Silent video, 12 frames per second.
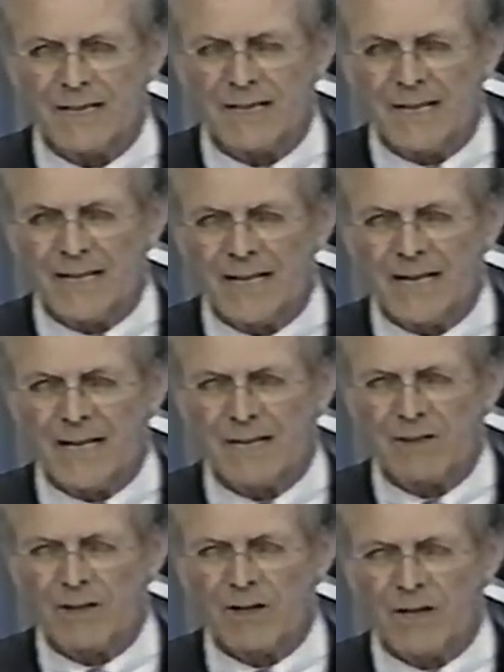and
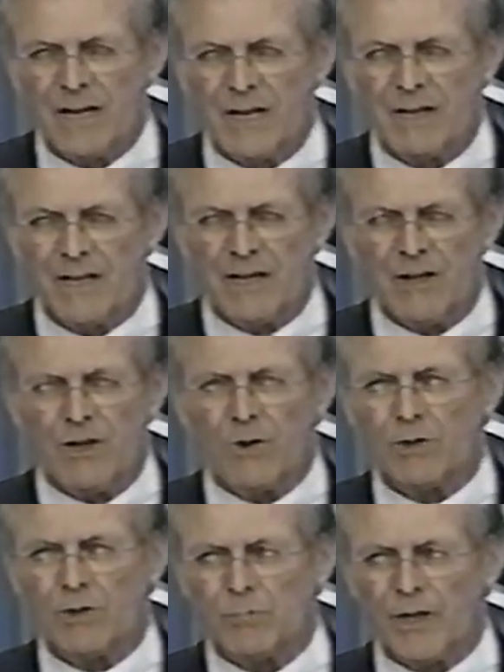a
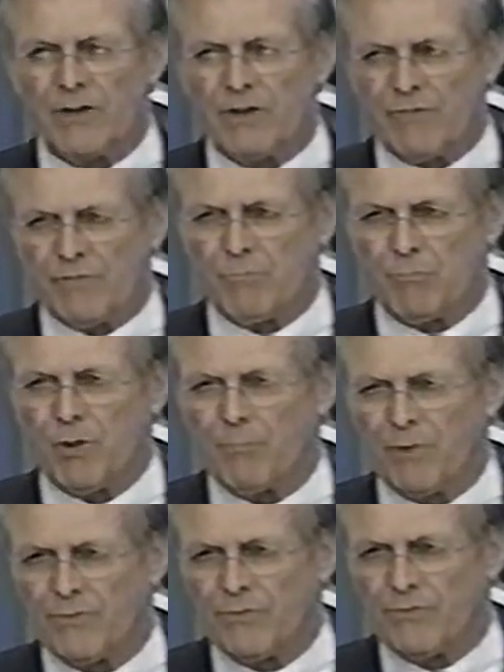notably different
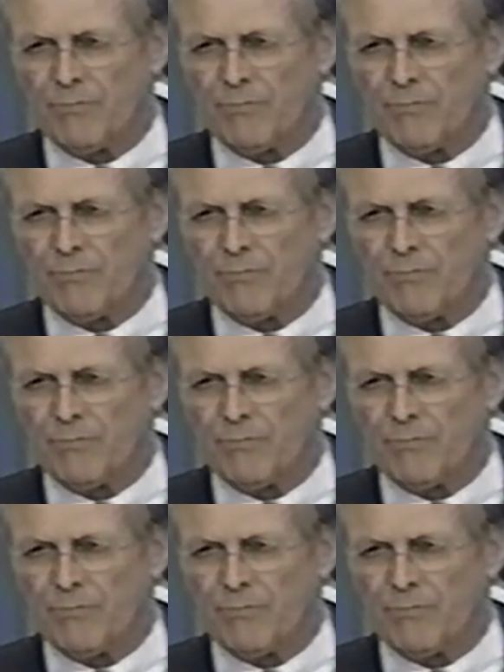purpose.